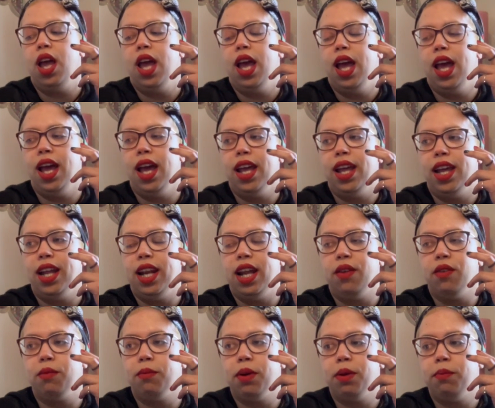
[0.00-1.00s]
And, and I
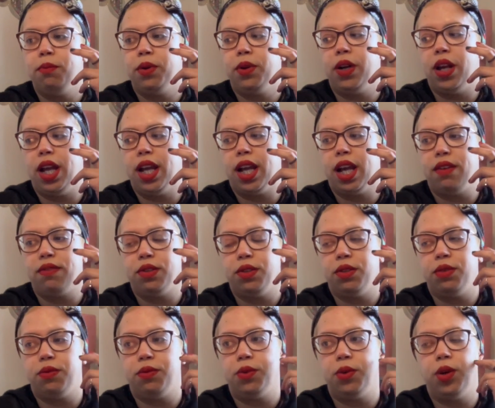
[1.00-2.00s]
remember like after
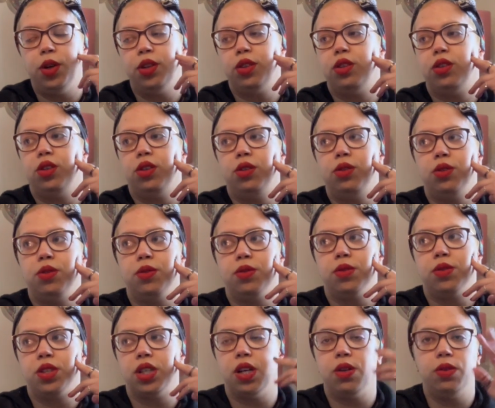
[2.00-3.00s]
the fourth
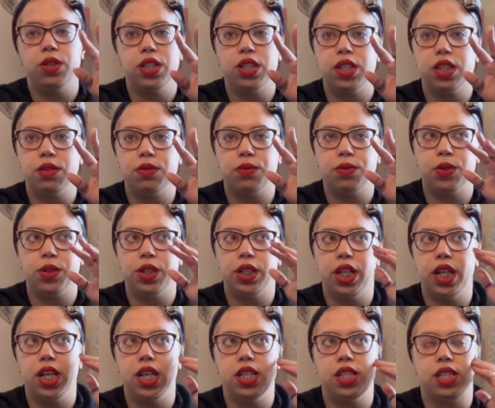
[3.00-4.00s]
dose, I only took it four
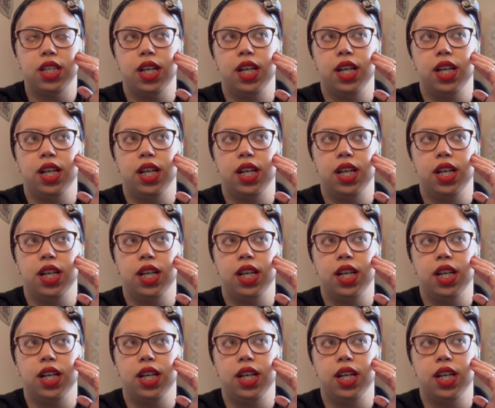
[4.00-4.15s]
days, and